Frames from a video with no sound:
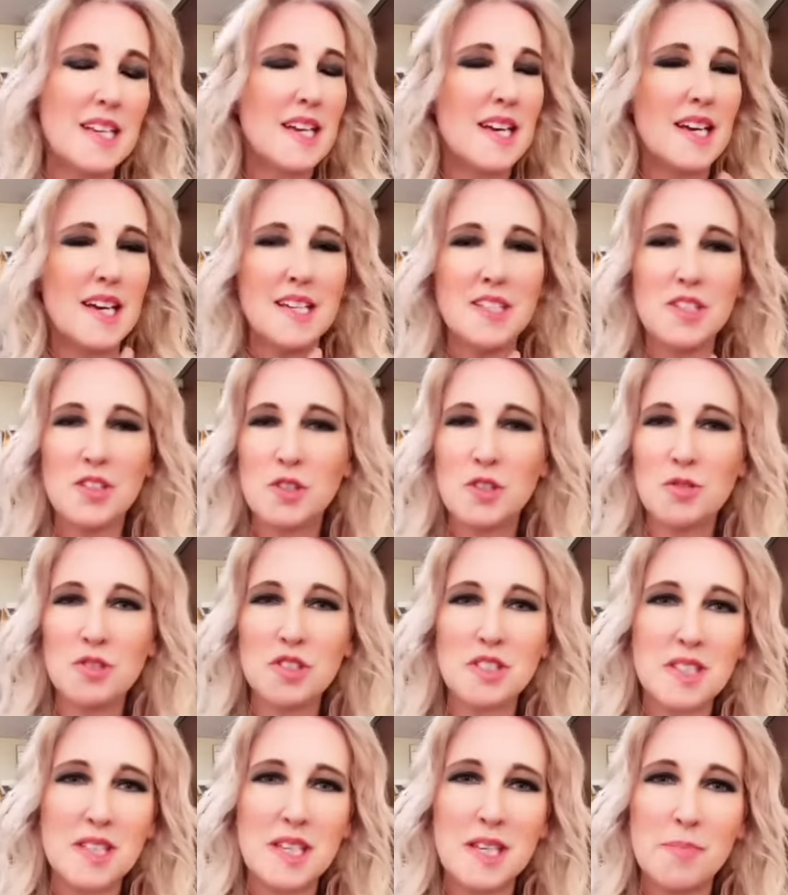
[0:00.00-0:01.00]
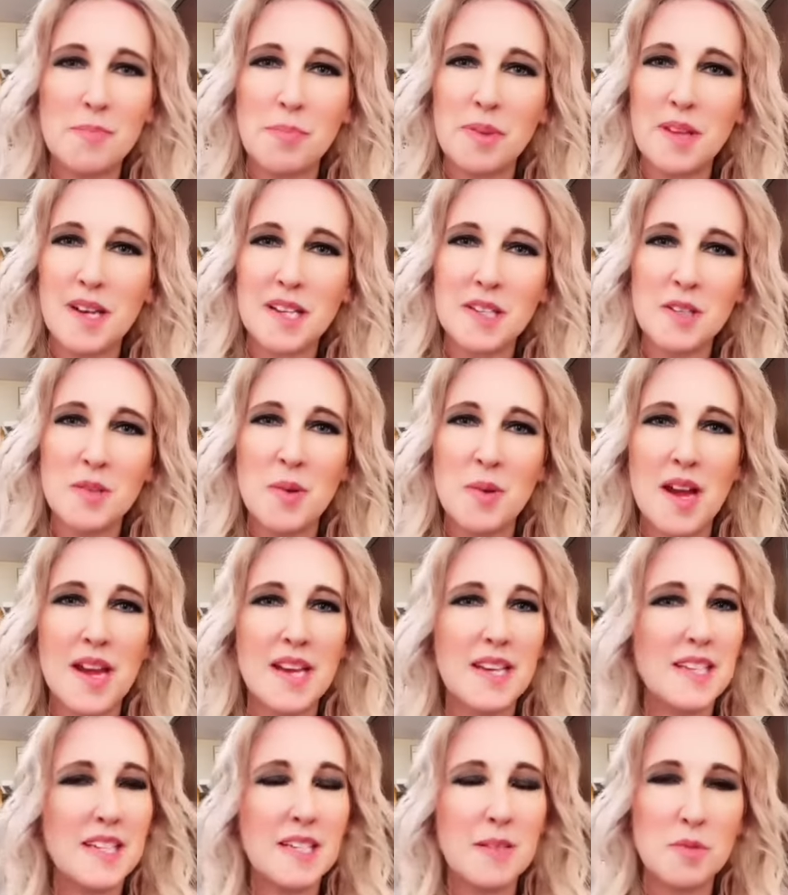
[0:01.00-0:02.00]
And you just keep plugging away
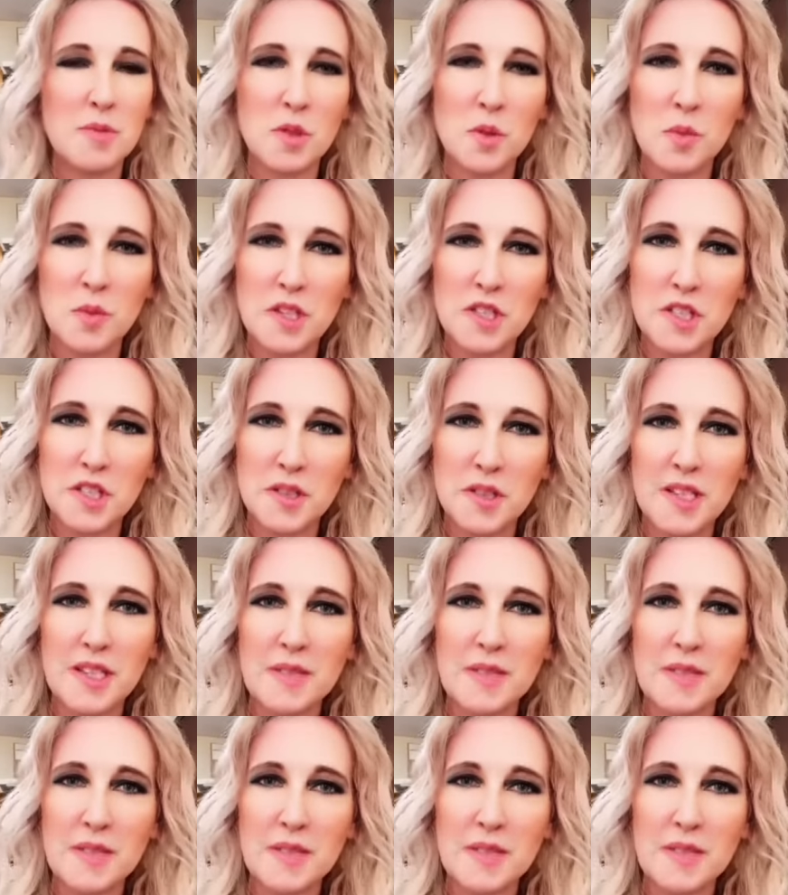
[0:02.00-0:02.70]
and keep doing what you're doing.